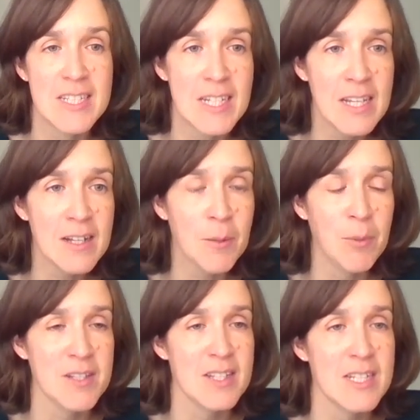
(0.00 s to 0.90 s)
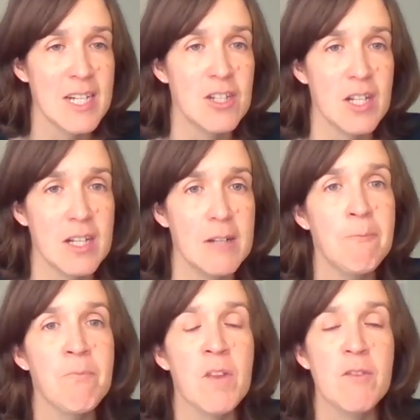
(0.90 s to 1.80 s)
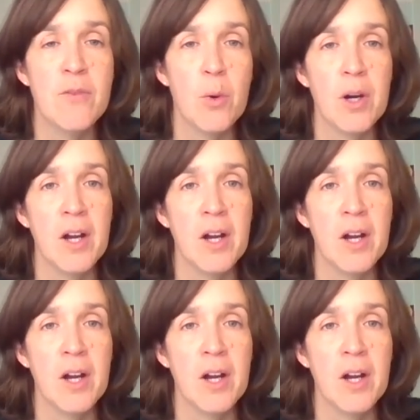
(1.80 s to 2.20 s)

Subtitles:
did a presentation for